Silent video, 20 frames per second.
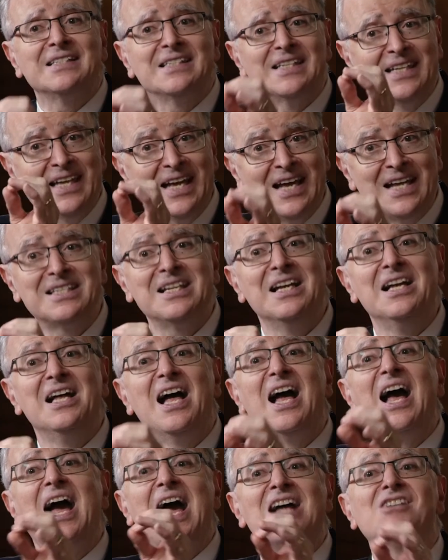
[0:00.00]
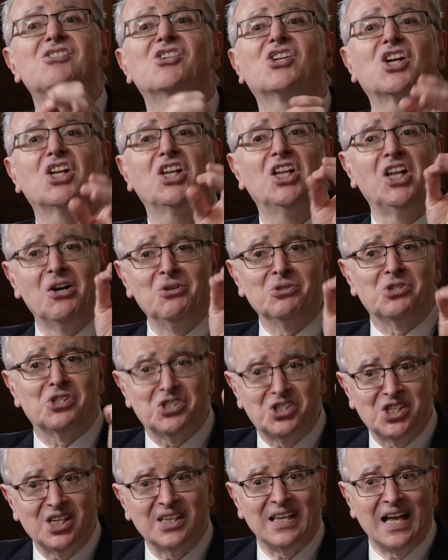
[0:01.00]
to get as close
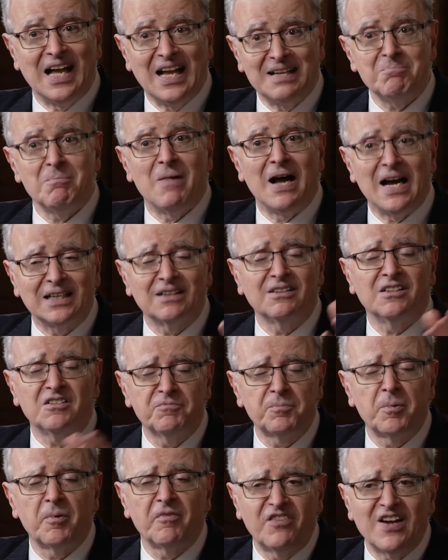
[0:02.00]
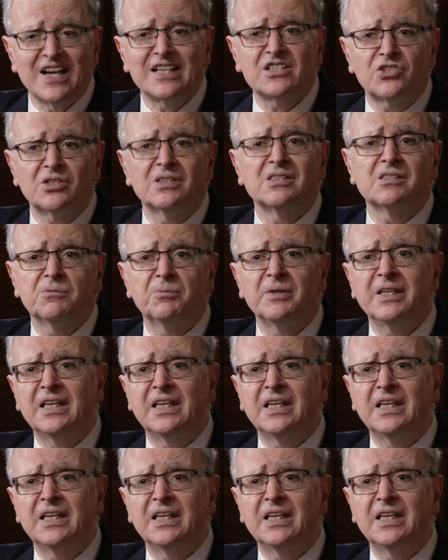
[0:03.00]
to that model of perfection as we